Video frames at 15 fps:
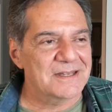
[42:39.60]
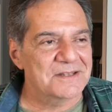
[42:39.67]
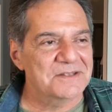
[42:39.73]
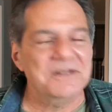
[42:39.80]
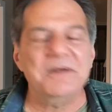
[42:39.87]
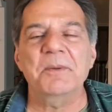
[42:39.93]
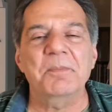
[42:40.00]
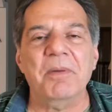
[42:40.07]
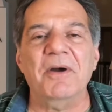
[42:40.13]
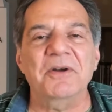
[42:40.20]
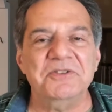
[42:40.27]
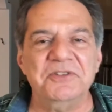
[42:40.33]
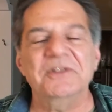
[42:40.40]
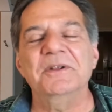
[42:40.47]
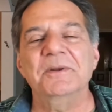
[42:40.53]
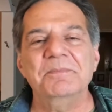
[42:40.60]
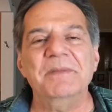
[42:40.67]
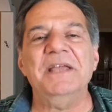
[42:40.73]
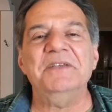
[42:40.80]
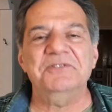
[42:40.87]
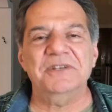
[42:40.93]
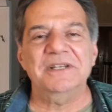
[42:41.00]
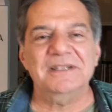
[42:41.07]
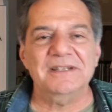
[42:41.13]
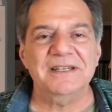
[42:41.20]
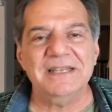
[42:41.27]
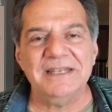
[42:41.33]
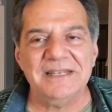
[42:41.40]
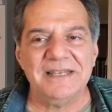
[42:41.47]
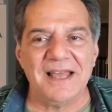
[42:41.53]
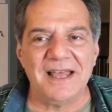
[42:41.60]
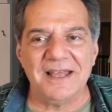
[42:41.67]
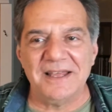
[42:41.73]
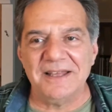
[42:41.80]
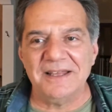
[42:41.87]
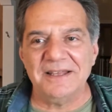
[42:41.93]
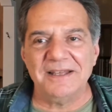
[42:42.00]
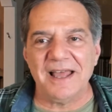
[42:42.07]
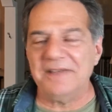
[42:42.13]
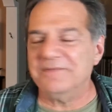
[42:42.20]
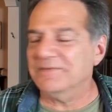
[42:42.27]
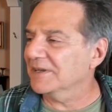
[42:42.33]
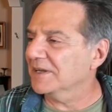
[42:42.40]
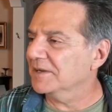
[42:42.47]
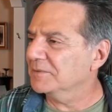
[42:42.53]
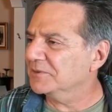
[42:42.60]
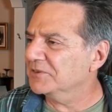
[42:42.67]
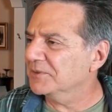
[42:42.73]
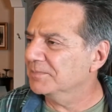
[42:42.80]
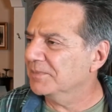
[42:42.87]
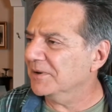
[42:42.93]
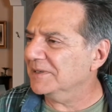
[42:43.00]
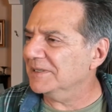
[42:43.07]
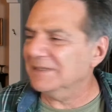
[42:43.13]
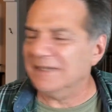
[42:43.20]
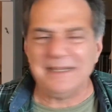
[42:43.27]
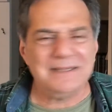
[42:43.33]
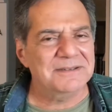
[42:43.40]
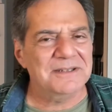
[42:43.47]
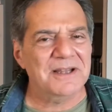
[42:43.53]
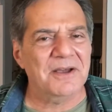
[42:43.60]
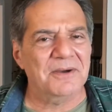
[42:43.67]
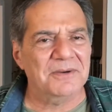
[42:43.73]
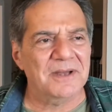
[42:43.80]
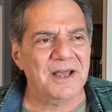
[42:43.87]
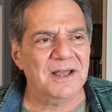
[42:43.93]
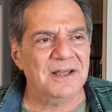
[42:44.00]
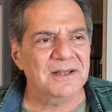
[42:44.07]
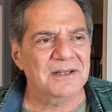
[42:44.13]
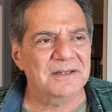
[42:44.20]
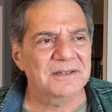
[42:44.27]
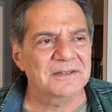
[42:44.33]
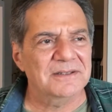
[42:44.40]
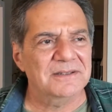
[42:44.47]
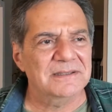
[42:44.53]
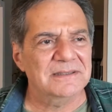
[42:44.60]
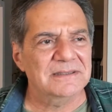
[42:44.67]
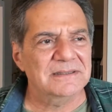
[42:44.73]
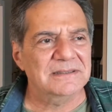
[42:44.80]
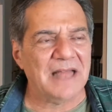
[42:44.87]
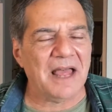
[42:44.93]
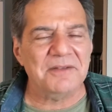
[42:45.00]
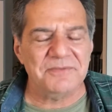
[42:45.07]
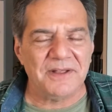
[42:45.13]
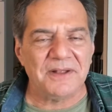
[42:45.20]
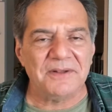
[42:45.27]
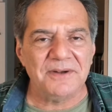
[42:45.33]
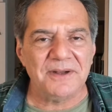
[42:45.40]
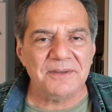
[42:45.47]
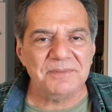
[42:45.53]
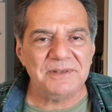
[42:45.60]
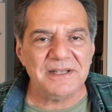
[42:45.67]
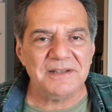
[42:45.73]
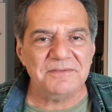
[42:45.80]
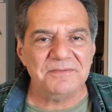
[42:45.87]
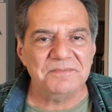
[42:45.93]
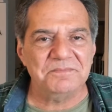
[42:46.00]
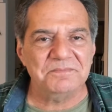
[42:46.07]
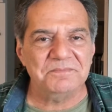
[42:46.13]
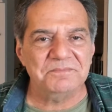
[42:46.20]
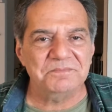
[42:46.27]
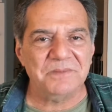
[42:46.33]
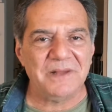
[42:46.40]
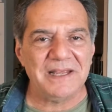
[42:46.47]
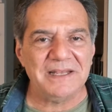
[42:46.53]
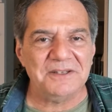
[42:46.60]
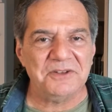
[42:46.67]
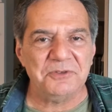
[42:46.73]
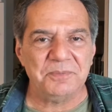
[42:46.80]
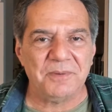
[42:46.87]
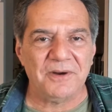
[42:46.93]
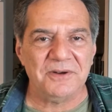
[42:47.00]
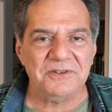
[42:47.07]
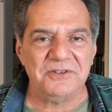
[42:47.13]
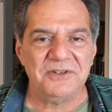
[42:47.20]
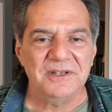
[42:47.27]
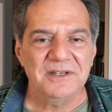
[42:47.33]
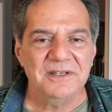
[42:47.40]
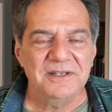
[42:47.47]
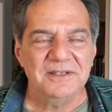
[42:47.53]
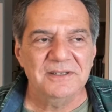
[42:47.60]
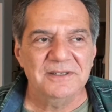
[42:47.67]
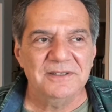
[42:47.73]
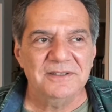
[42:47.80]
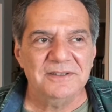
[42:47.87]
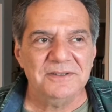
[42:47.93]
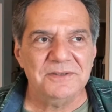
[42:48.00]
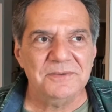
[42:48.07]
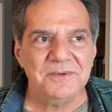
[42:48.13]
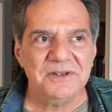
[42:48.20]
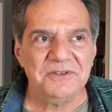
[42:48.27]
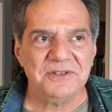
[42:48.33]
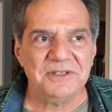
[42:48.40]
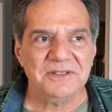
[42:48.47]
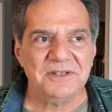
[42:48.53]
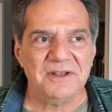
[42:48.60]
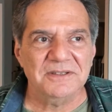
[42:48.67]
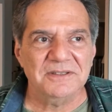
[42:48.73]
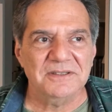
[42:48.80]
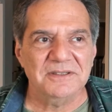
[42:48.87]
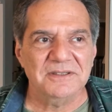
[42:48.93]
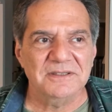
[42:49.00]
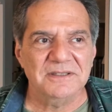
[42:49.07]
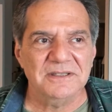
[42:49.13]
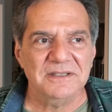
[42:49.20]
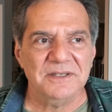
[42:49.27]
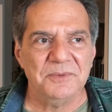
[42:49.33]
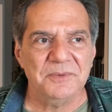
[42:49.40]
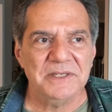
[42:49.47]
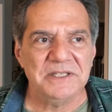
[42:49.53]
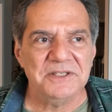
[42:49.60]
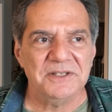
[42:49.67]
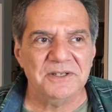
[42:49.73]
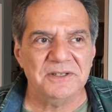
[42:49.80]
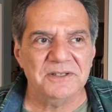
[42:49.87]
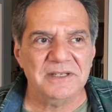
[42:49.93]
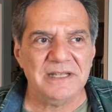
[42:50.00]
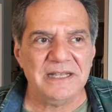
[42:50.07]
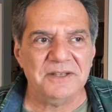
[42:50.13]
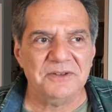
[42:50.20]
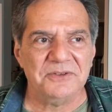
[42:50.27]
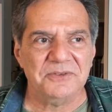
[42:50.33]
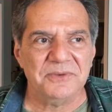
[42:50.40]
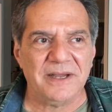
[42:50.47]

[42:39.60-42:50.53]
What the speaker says: There are parts, and they're basically, I forget, was it Bernie Ledden? No, Don Felder, I believe, playing those parts. Who was it on the original Eagles